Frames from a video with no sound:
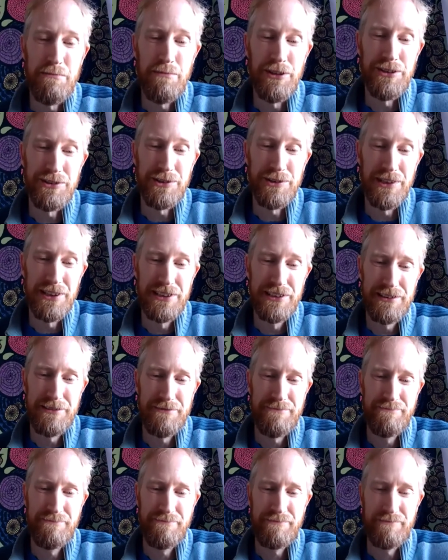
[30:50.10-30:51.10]
source.
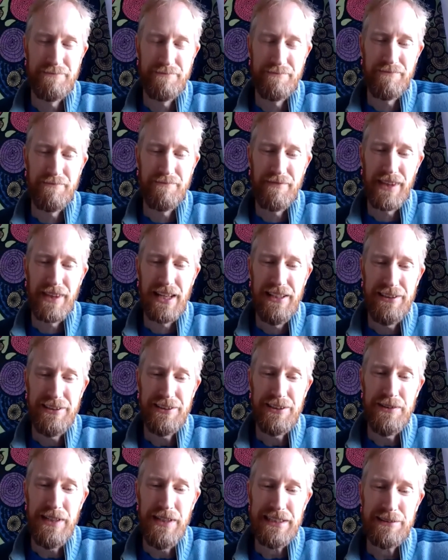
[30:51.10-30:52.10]

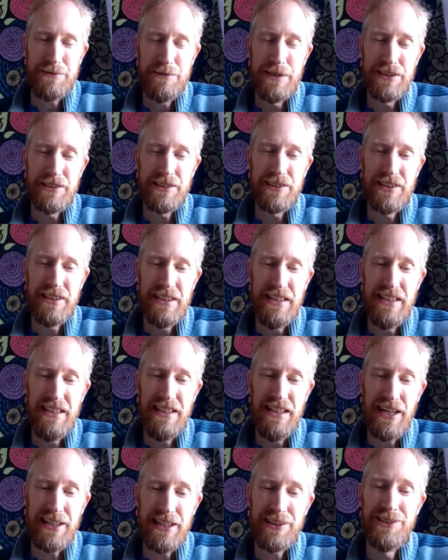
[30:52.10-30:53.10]
So that was
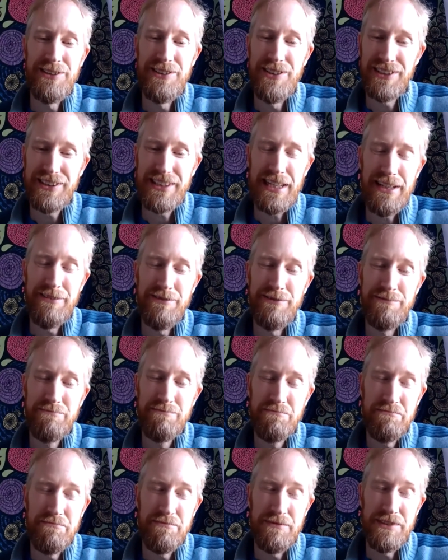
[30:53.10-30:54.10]
I could not have
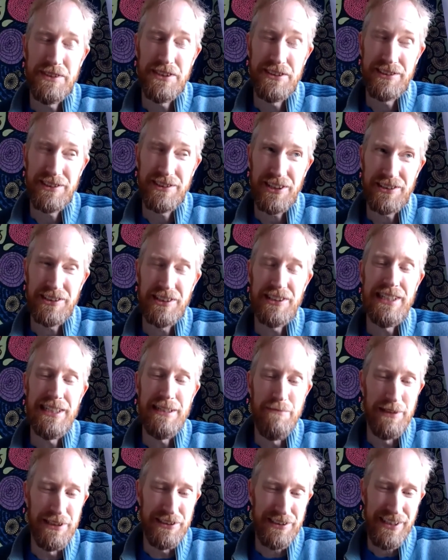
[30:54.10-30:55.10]
started
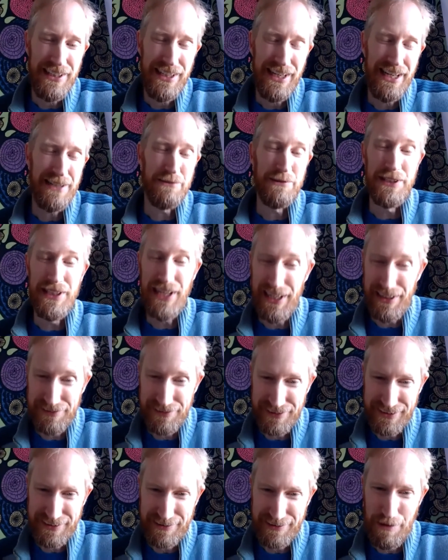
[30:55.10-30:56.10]
EJBCA without
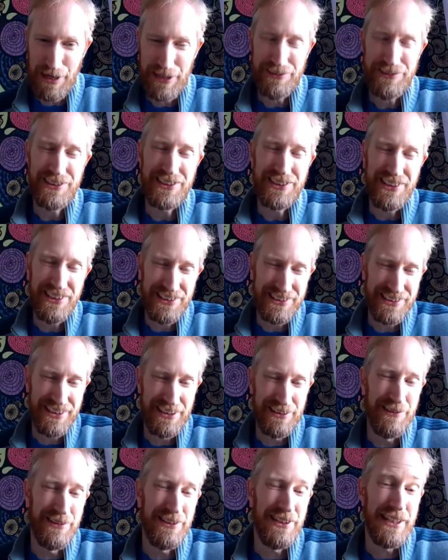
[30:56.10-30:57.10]
Bouncy Castle
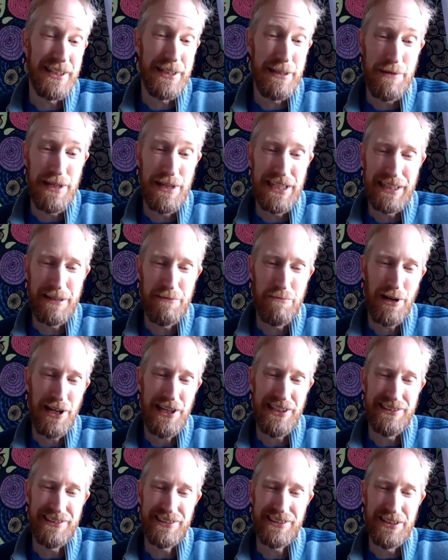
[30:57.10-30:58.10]
already being in
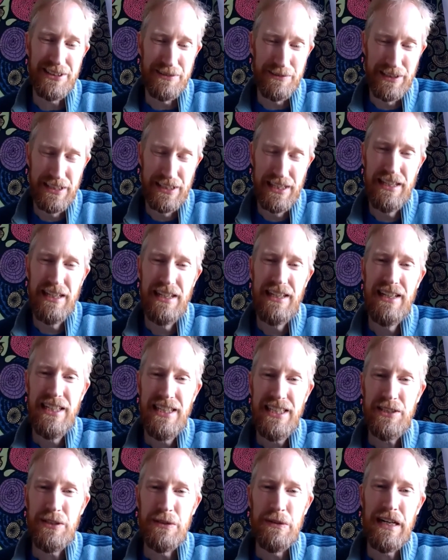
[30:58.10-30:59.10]
place. So
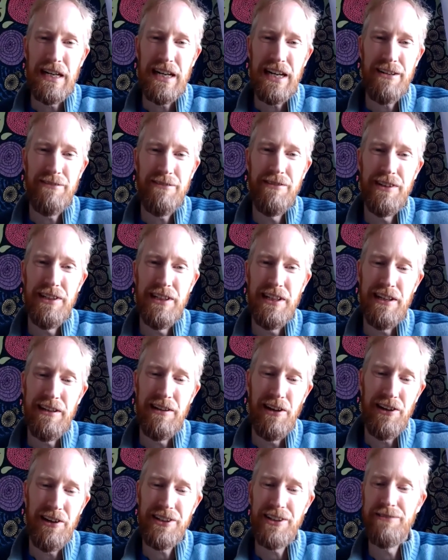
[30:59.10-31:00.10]
you have a
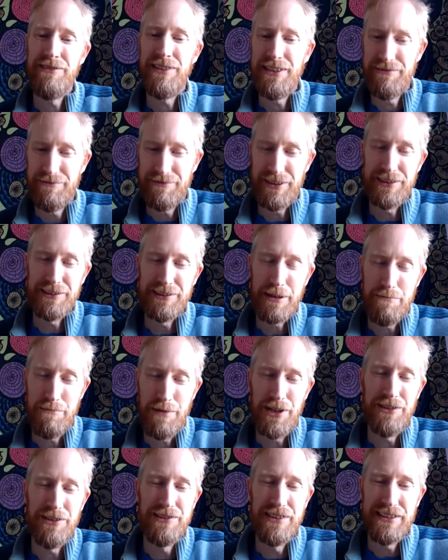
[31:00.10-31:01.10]
lot of different
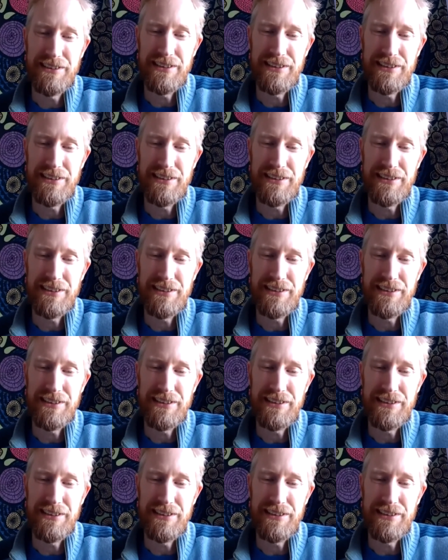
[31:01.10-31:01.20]
components that